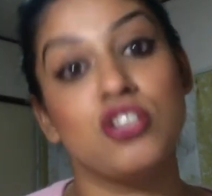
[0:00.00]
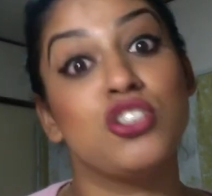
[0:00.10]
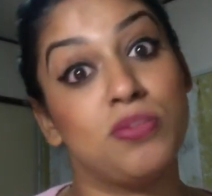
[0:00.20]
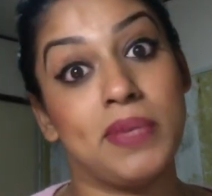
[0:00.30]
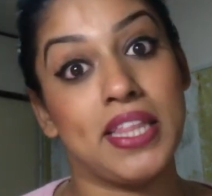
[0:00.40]

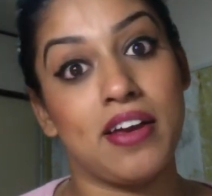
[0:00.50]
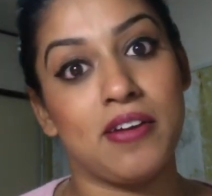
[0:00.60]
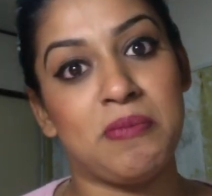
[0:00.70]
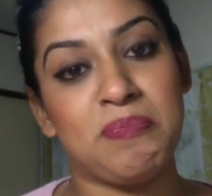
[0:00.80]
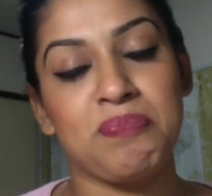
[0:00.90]
should be
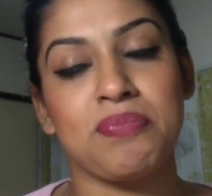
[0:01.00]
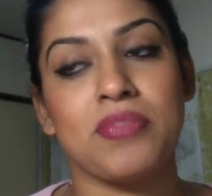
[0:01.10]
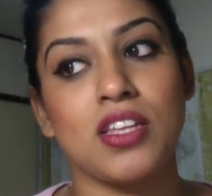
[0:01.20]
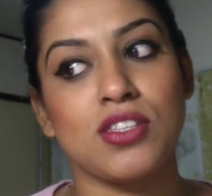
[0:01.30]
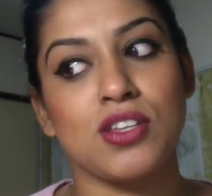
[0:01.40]
there.
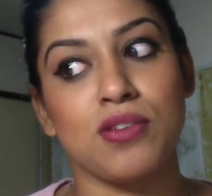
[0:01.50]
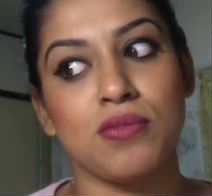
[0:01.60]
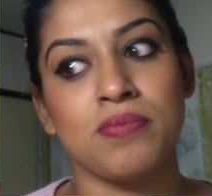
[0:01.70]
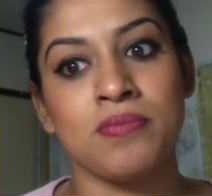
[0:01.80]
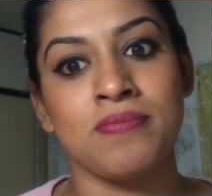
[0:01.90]
So
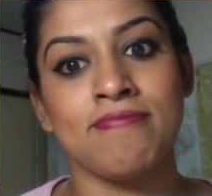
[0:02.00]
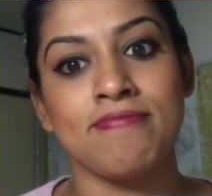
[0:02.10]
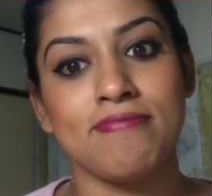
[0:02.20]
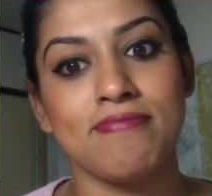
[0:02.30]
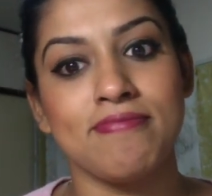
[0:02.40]

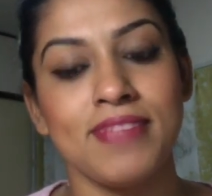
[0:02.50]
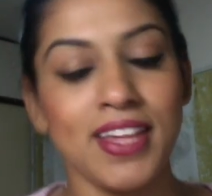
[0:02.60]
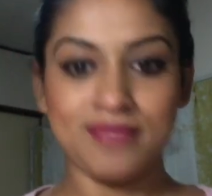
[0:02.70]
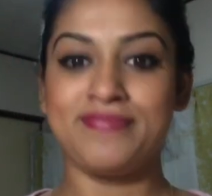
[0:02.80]
yeah,